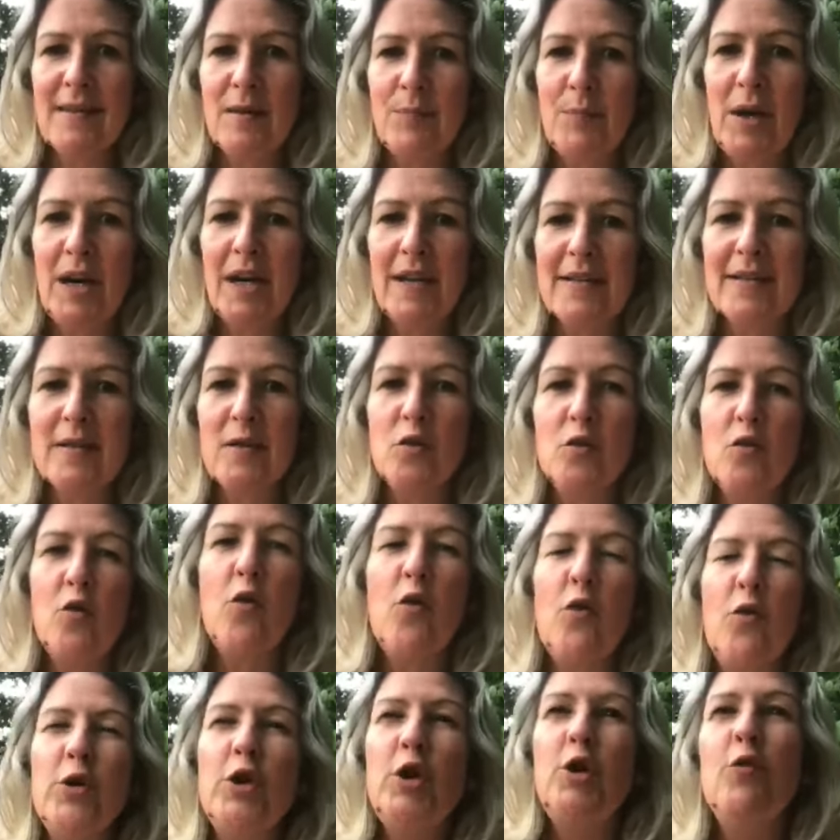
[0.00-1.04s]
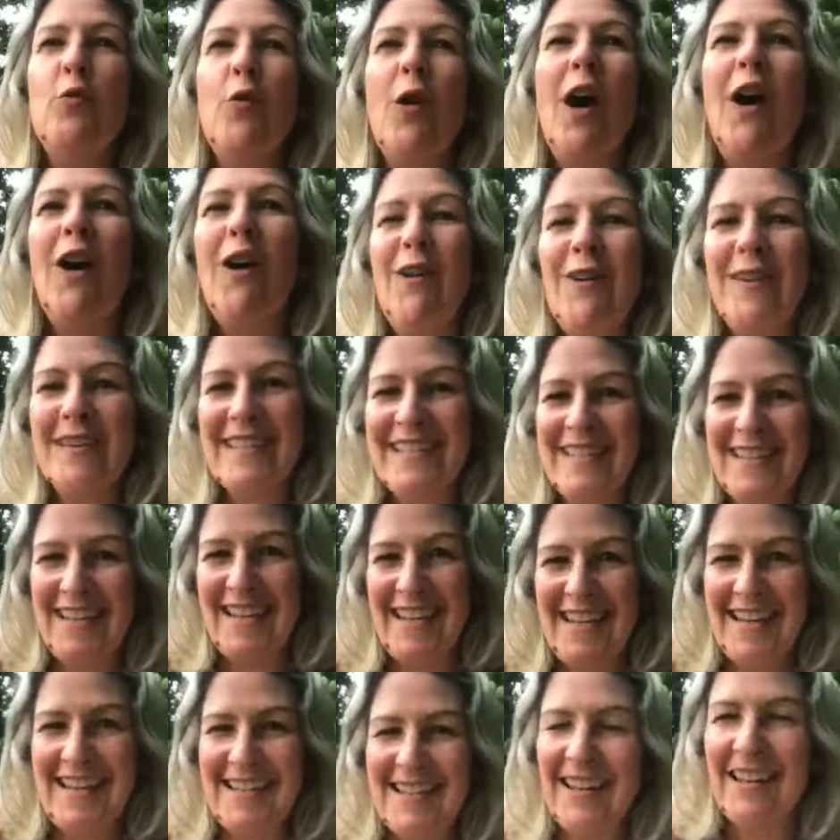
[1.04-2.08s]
the person, or you are seen.